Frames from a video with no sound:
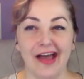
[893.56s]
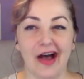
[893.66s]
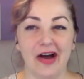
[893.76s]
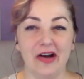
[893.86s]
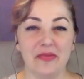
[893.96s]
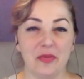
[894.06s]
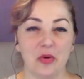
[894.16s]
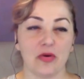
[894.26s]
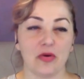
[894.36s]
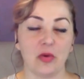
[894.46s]

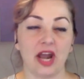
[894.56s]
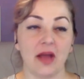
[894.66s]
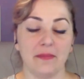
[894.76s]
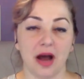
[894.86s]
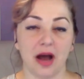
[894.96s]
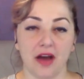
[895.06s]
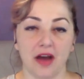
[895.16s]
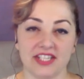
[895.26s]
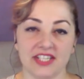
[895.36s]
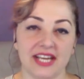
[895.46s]
Or when I'm
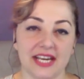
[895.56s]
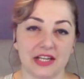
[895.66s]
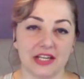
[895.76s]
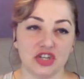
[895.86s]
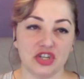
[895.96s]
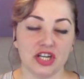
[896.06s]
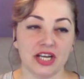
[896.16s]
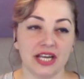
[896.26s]
on a stage